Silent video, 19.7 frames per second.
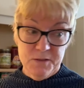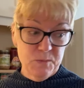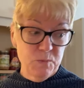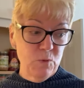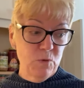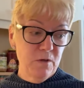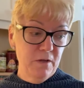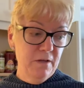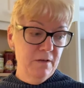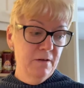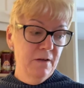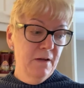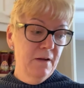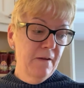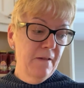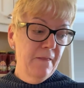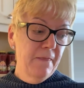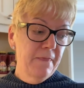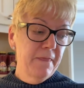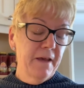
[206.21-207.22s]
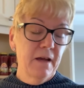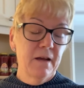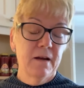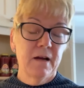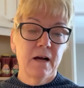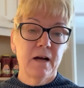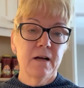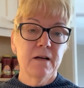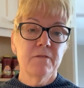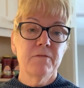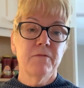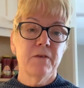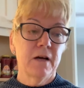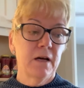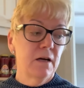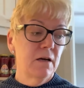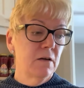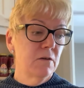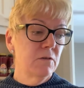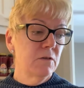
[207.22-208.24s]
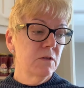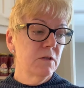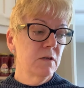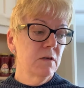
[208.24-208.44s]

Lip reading: point, that I found